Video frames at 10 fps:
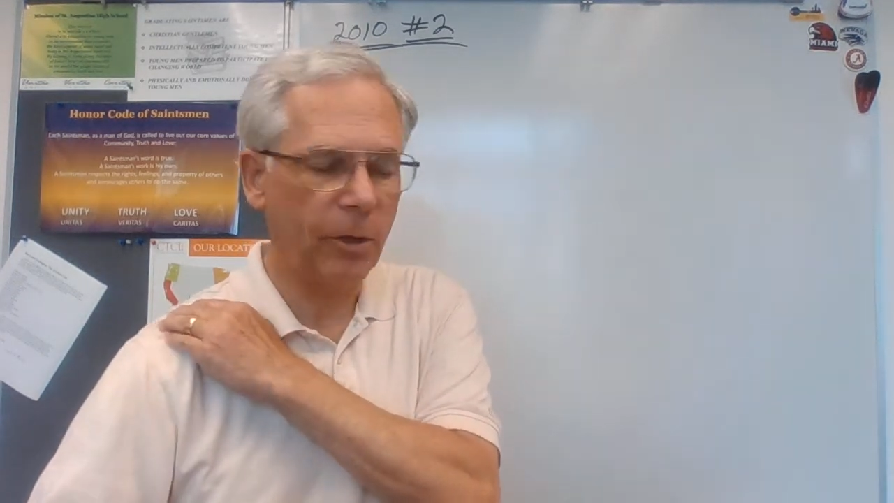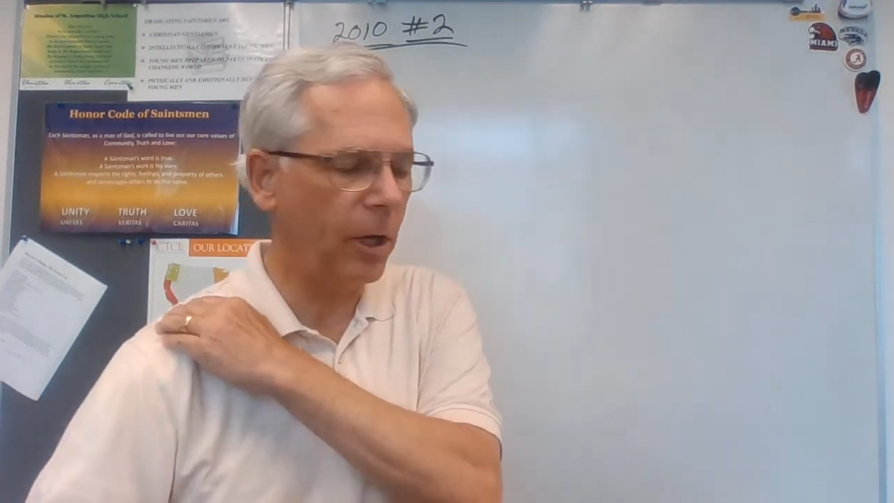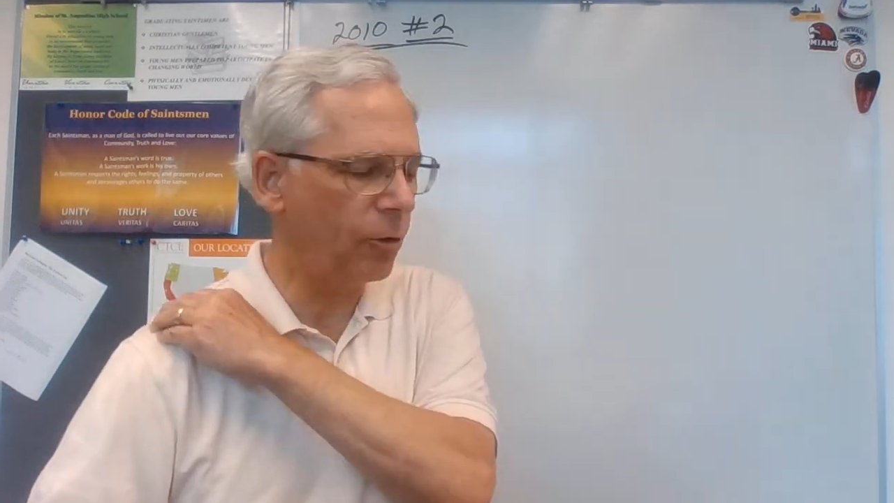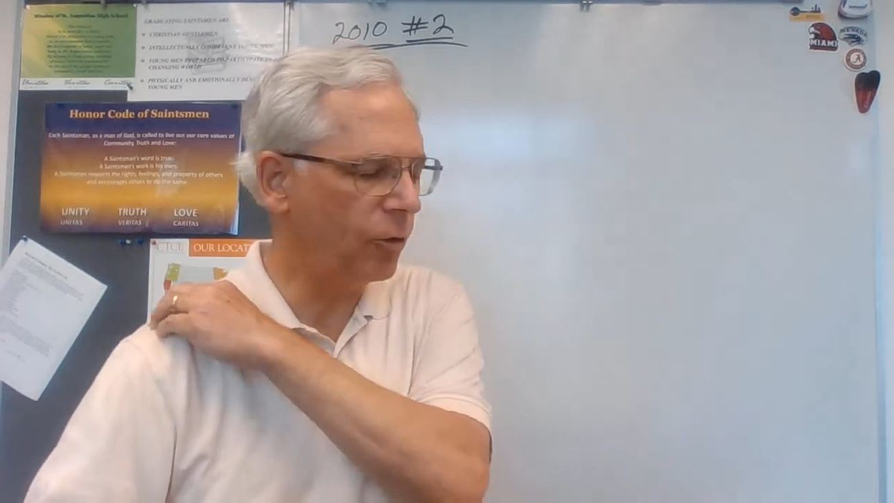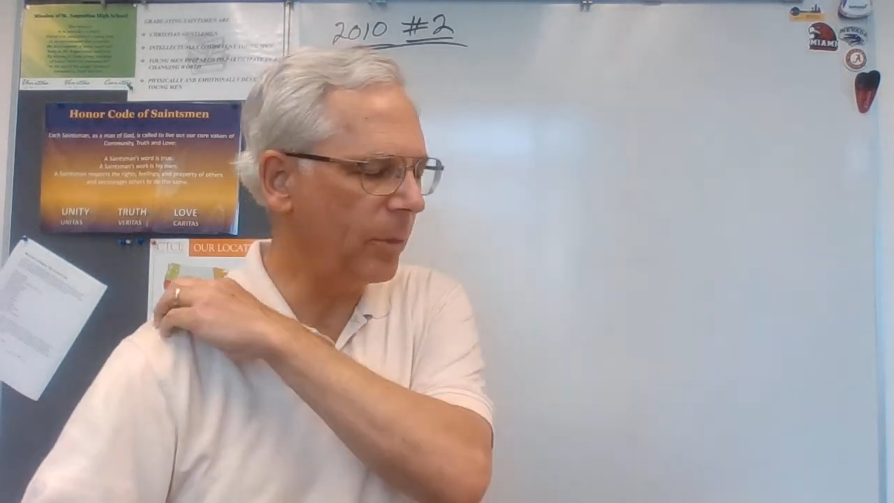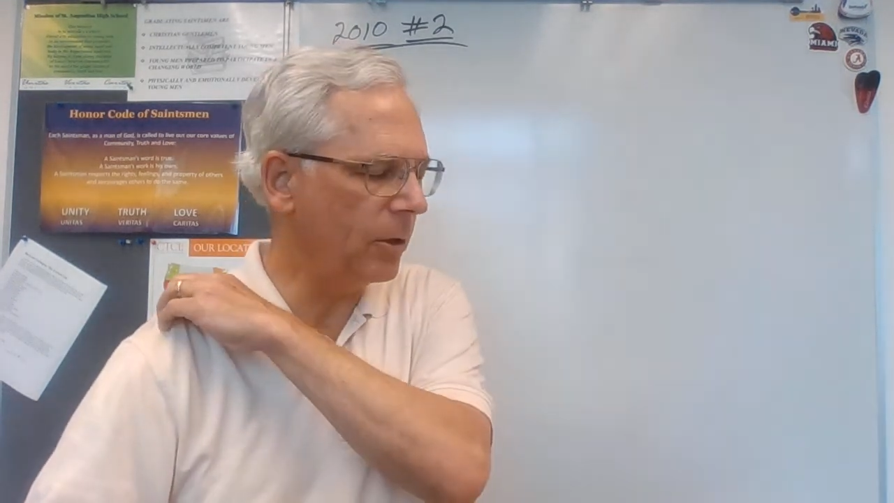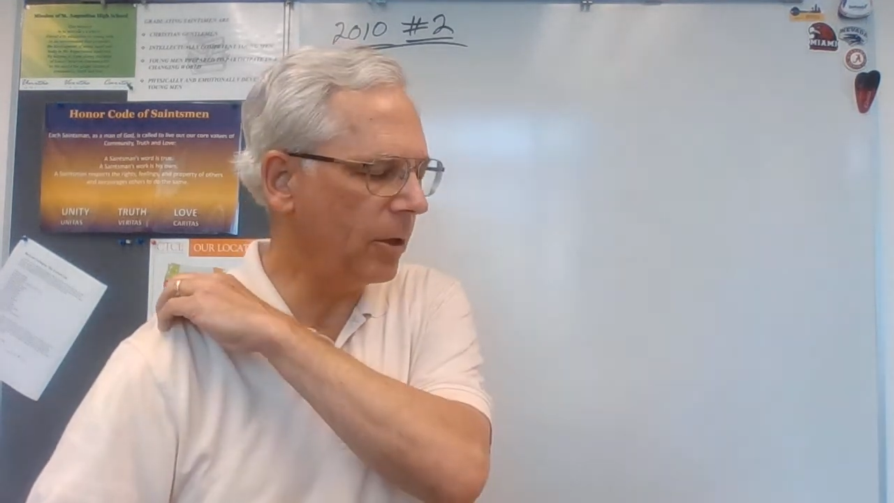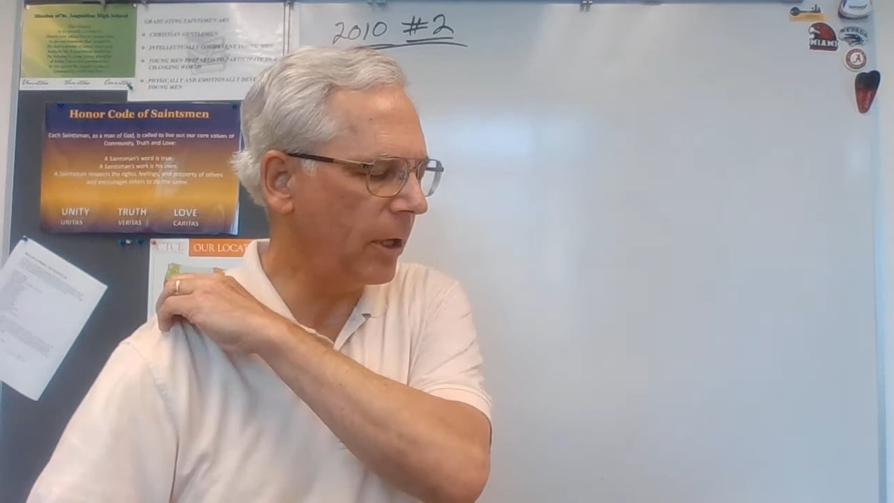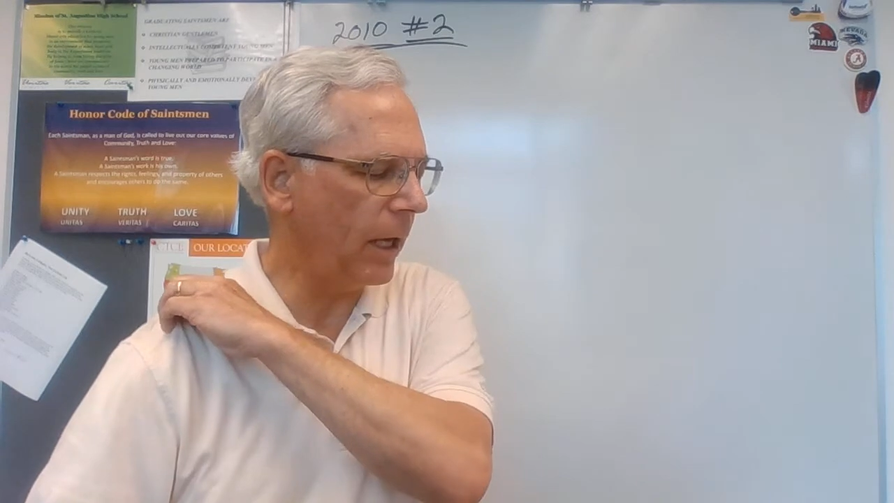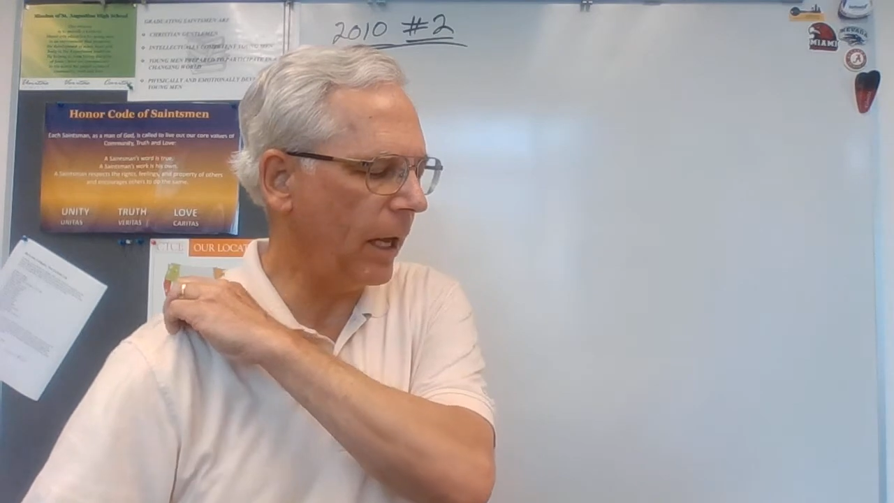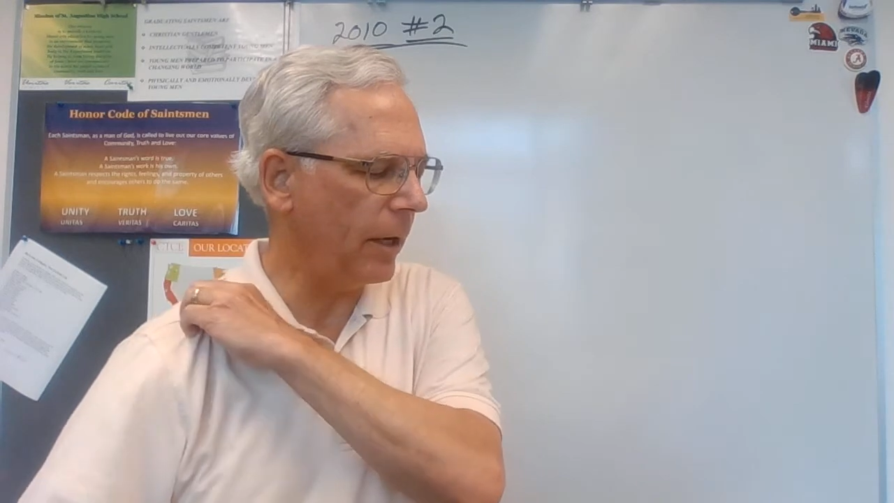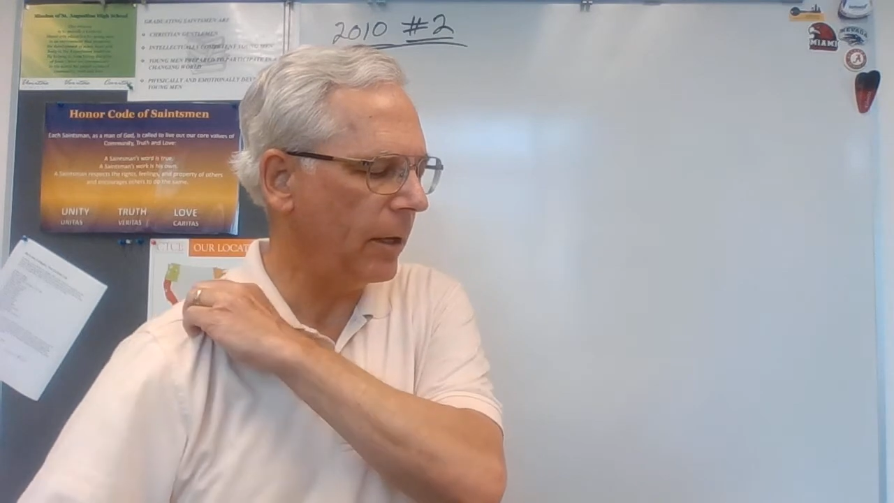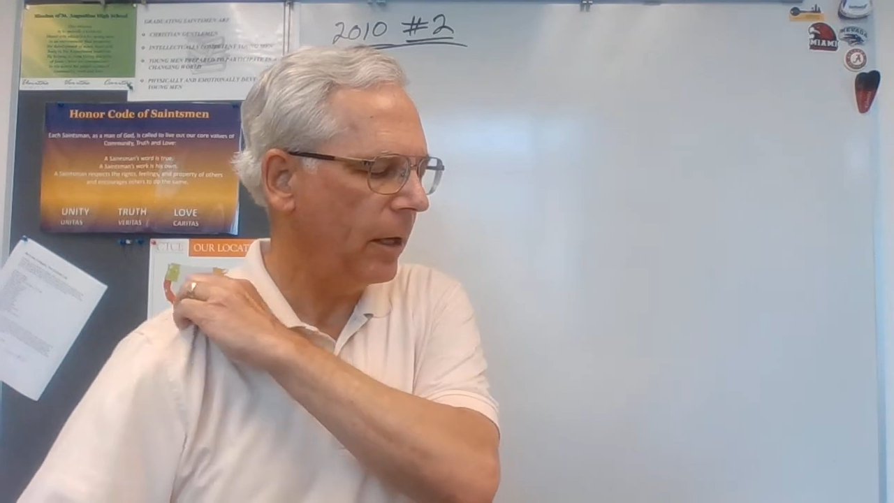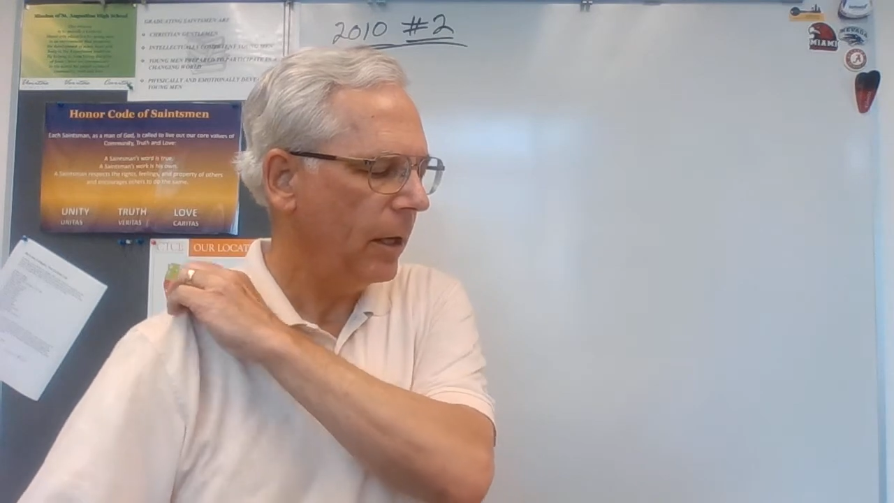okay? You should be looking at it.